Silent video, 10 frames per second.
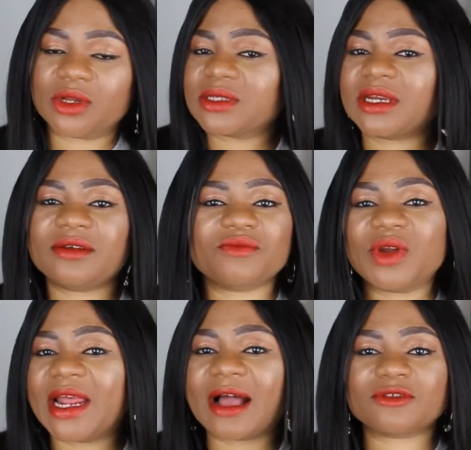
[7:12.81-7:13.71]
It doesn't
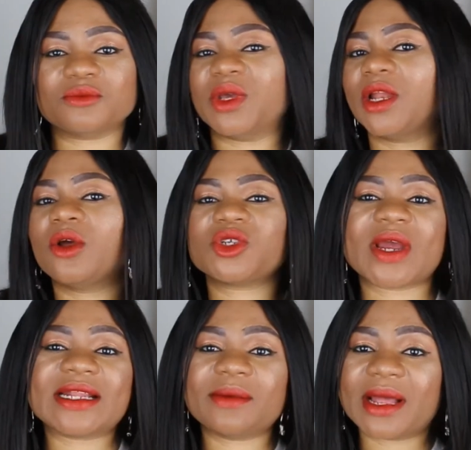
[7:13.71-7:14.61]
really have to be a
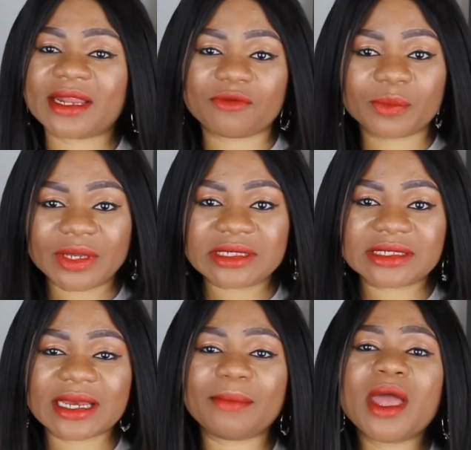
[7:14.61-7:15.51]
luxury item at every point
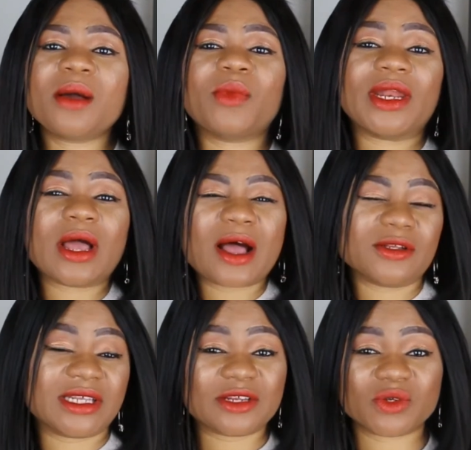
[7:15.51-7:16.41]
in time, but it
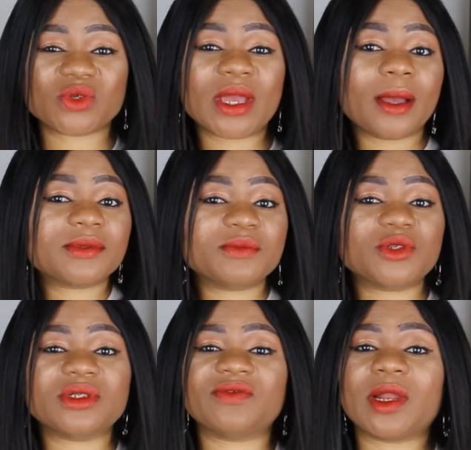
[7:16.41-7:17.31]
has also helped me
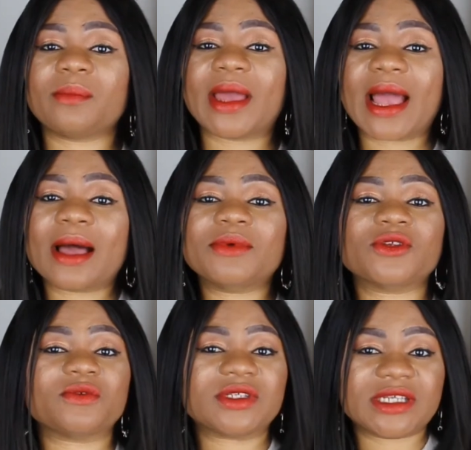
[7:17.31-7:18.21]
to develop my
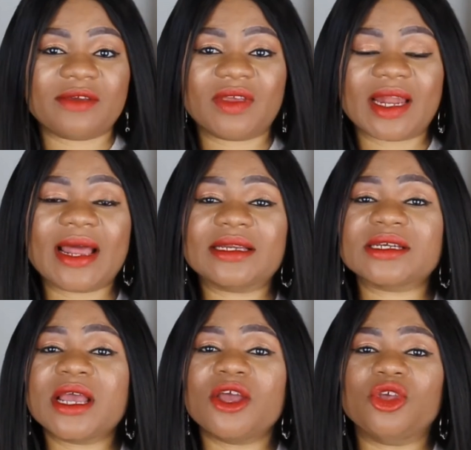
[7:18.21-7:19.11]
habit of saving.
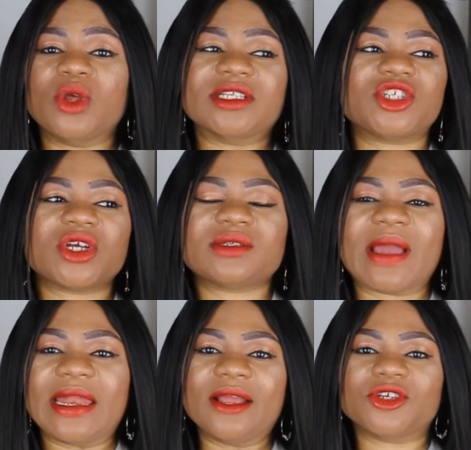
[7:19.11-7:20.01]
And, you know, it's just
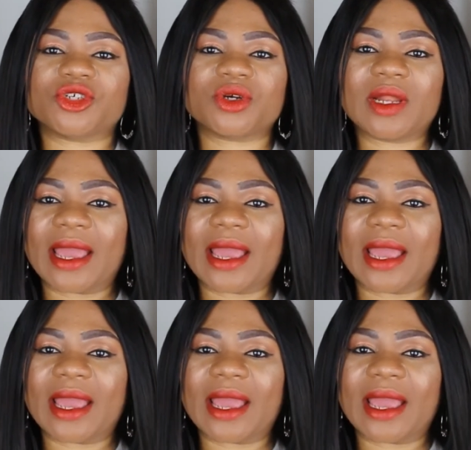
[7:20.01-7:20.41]
my nature.